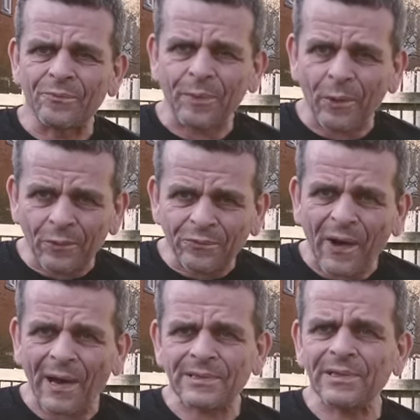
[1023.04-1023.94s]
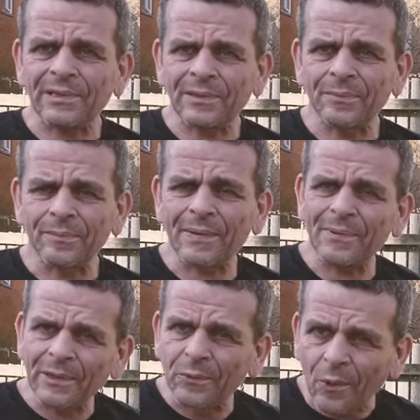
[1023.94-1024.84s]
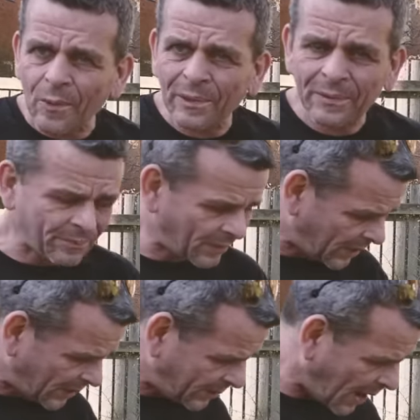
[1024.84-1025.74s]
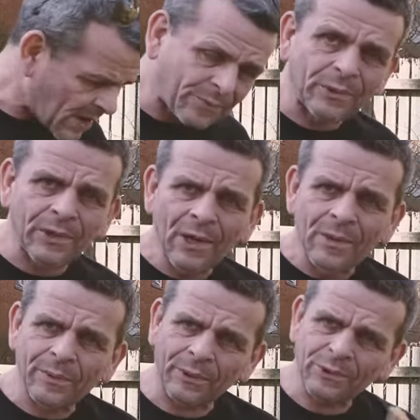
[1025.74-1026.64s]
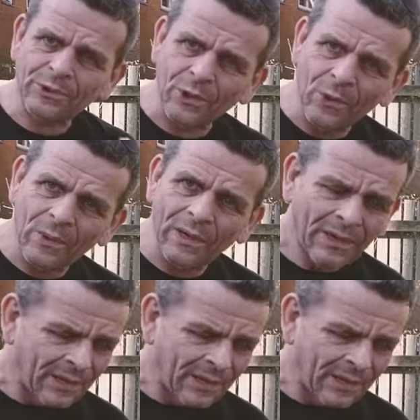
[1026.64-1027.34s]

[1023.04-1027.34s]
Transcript: burn faster, maybe a little warmer, and the hardwood burns slower.